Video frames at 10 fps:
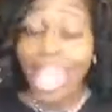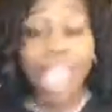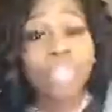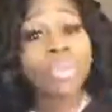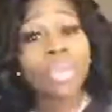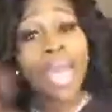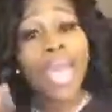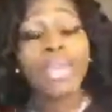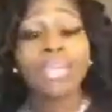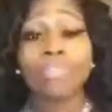your
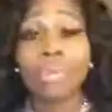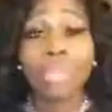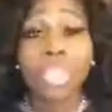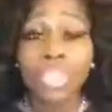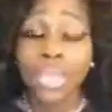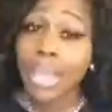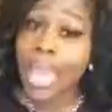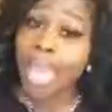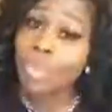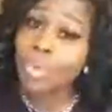God-given mission,
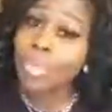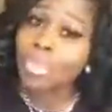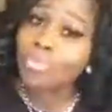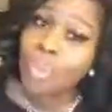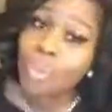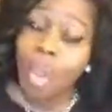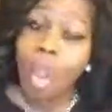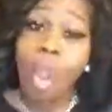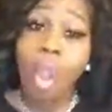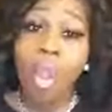God will give you
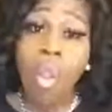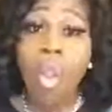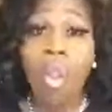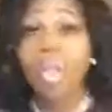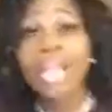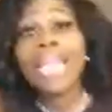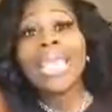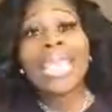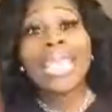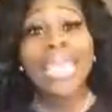all
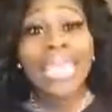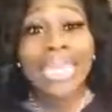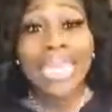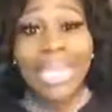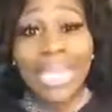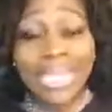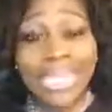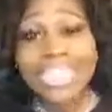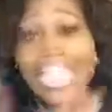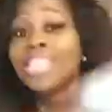it is
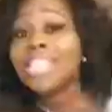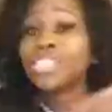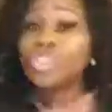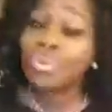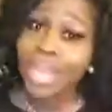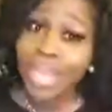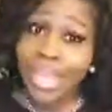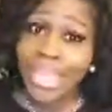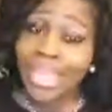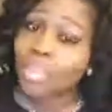that you
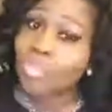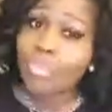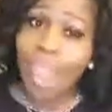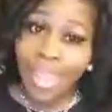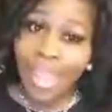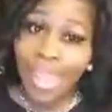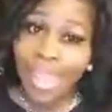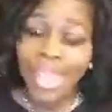need, right?